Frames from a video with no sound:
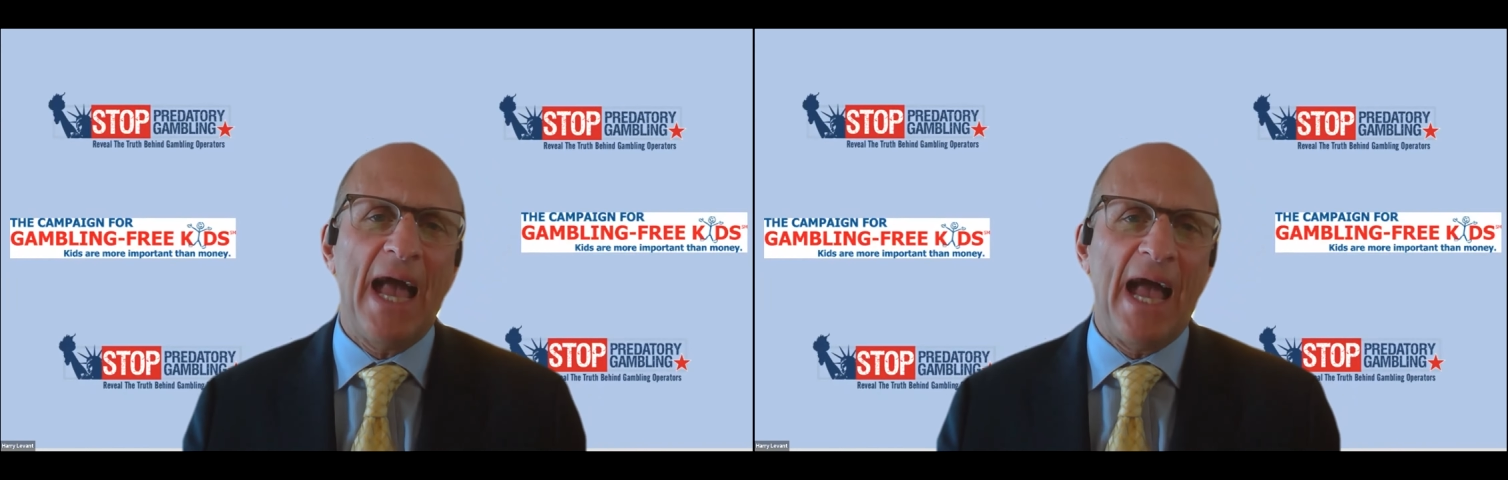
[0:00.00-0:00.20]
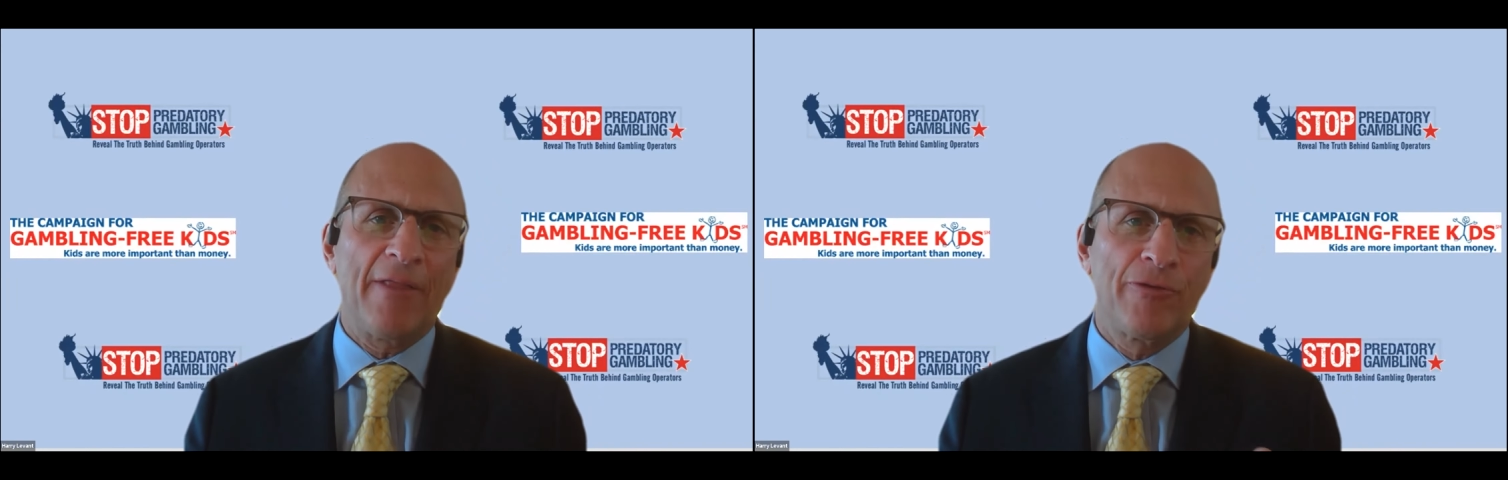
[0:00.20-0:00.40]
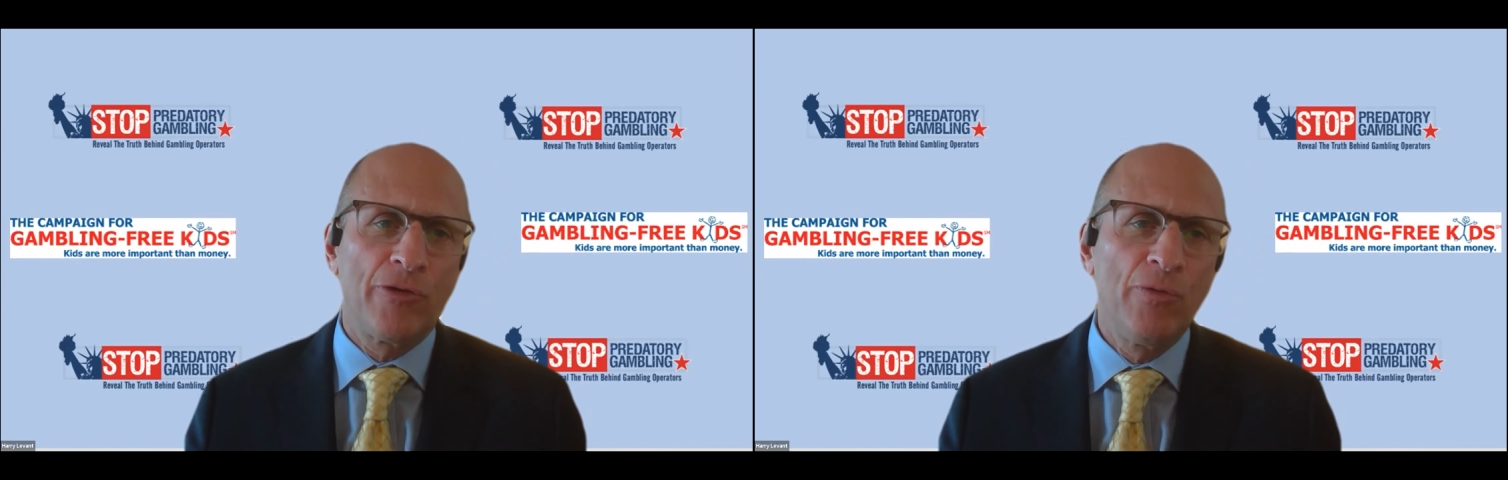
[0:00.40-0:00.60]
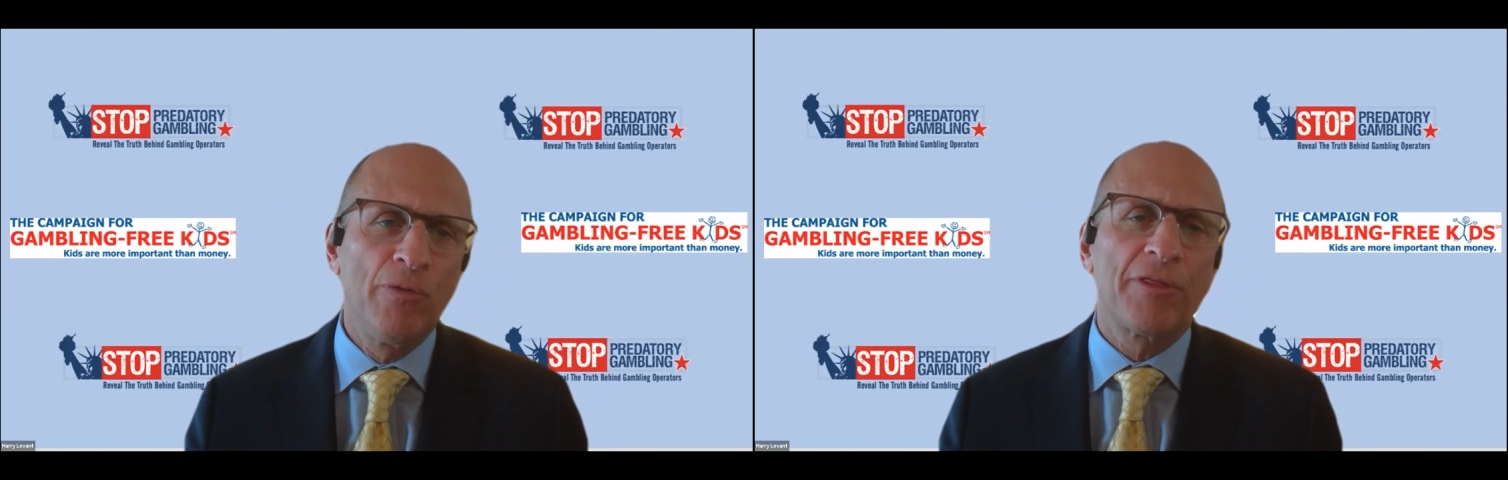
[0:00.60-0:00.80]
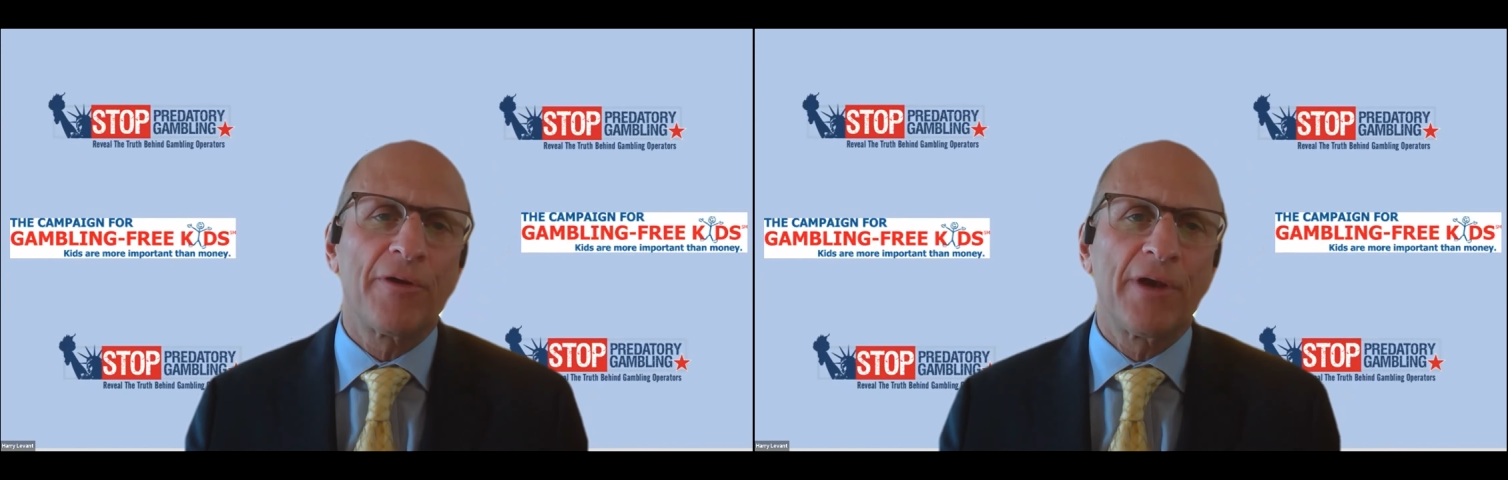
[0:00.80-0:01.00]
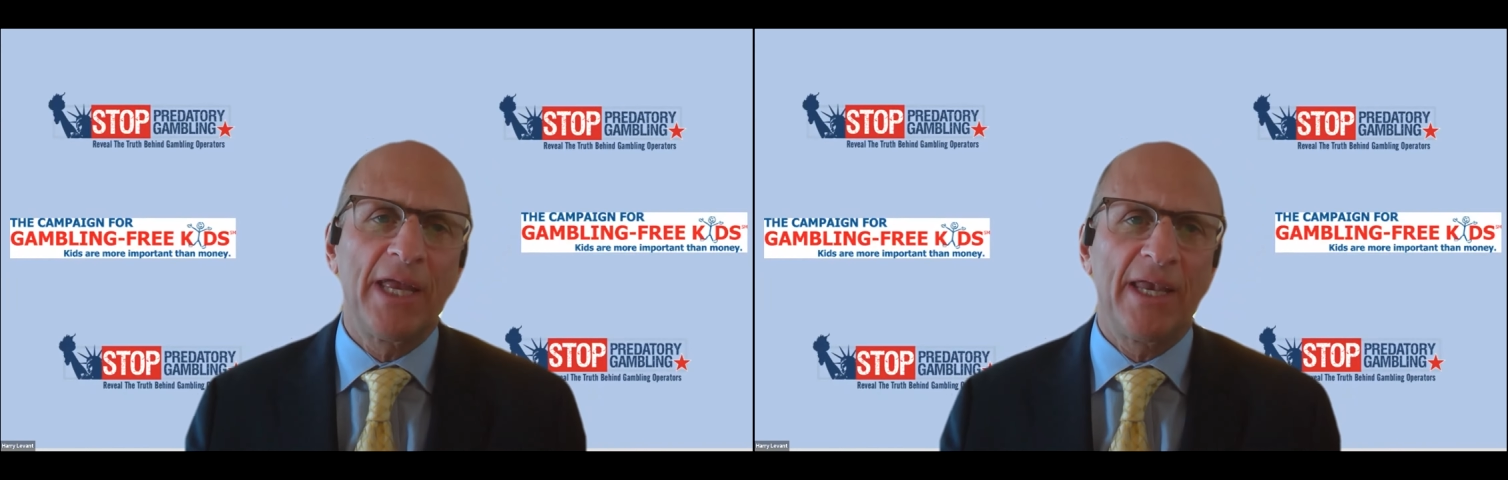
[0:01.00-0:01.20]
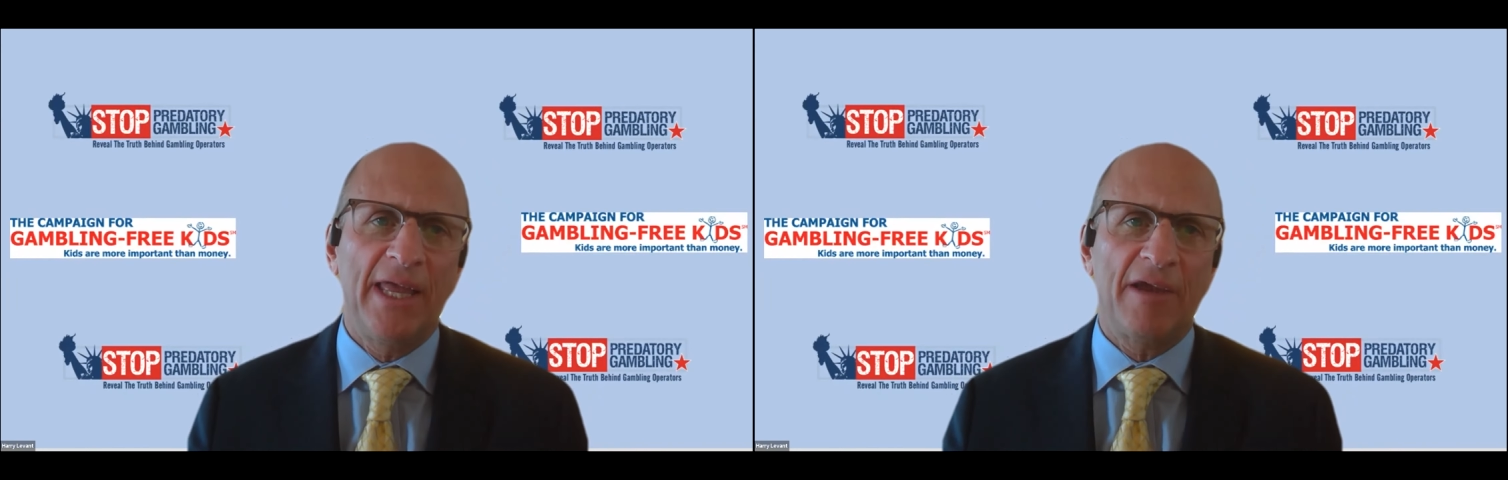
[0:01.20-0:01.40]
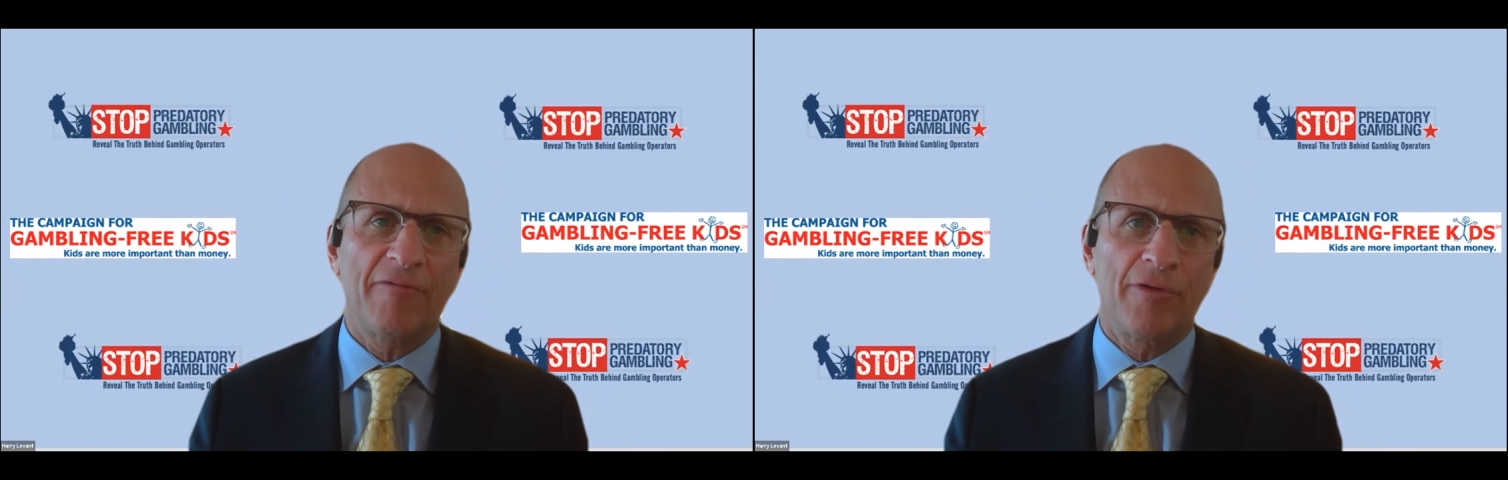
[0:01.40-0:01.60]
at 2:30 in
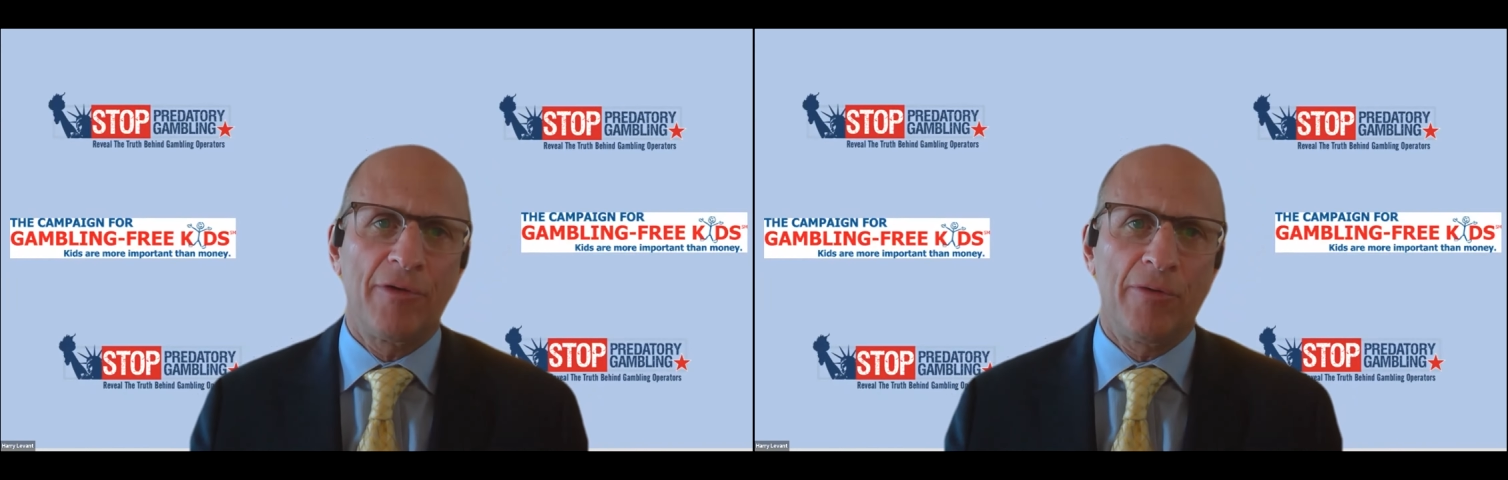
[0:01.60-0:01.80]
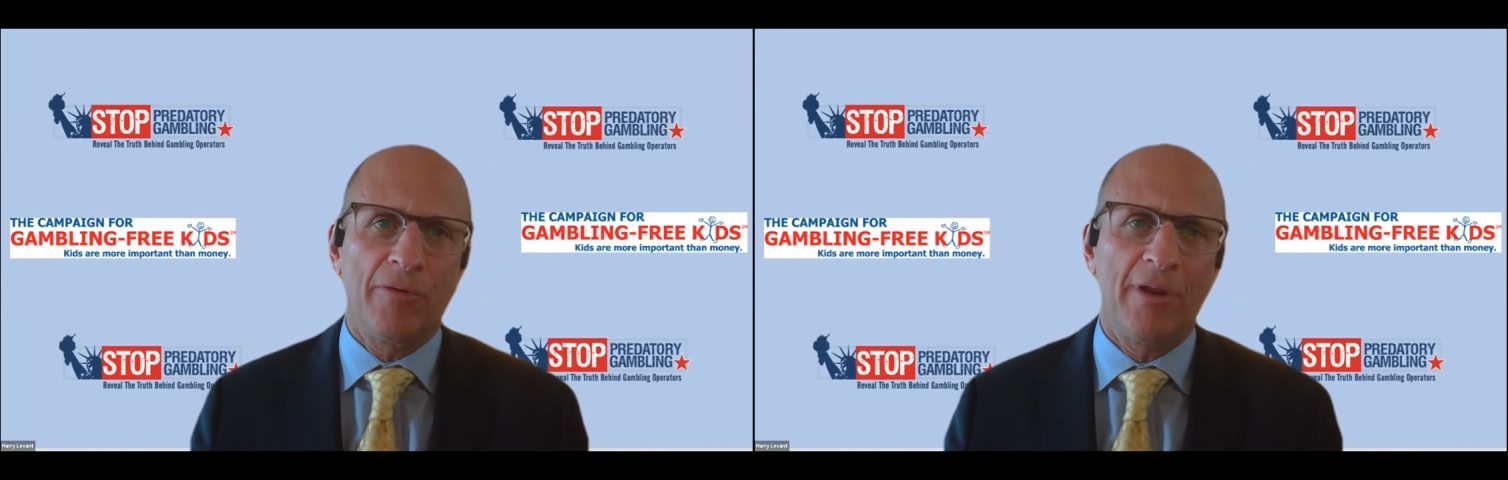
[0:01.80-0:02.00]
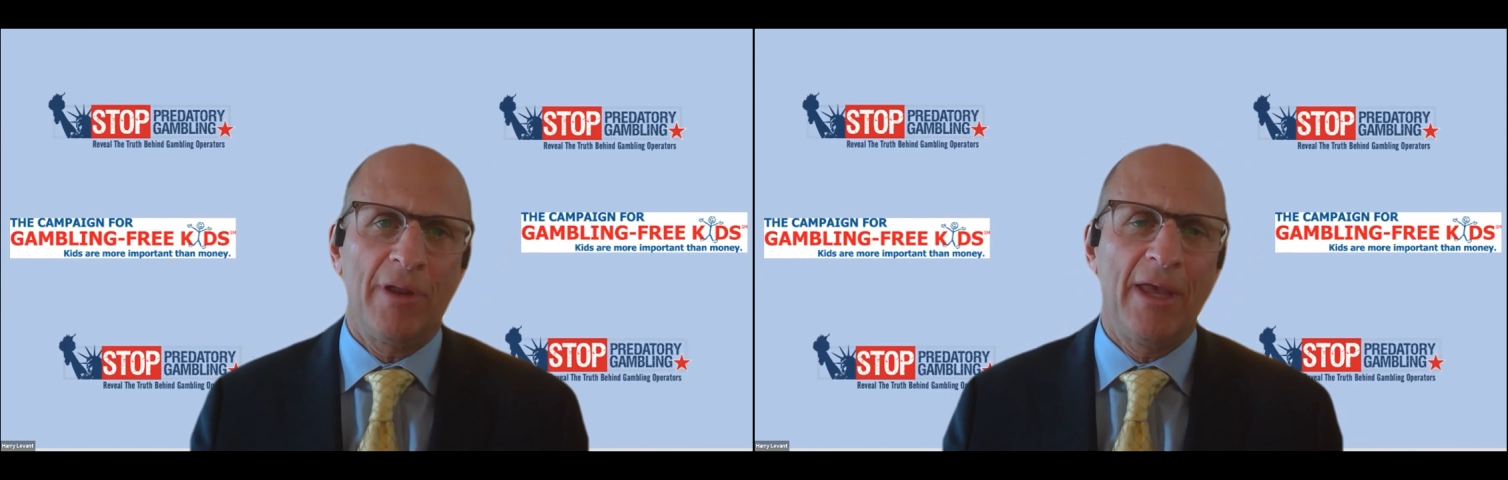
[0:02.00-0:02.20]
the afternoon,